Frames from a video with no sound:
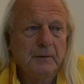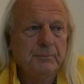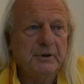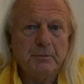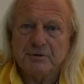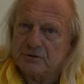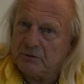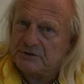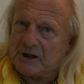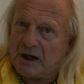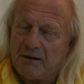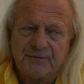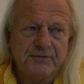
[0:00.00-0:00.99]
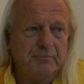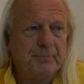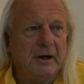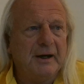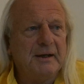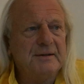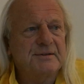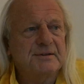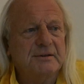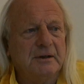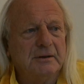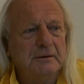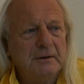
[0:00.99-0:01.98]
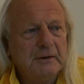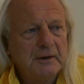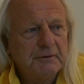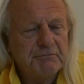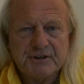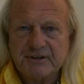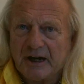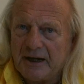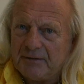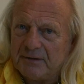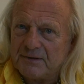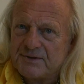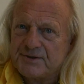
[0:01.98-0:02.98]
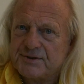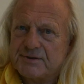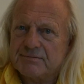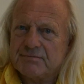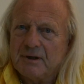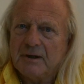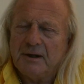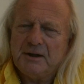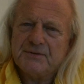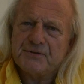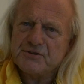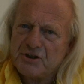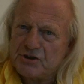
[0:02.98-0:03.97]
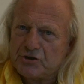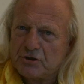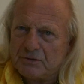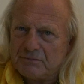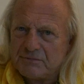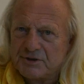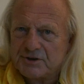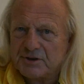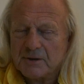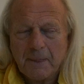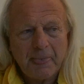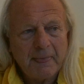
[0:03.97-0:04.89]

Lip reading: But he was looked after by his retainers and his physicians.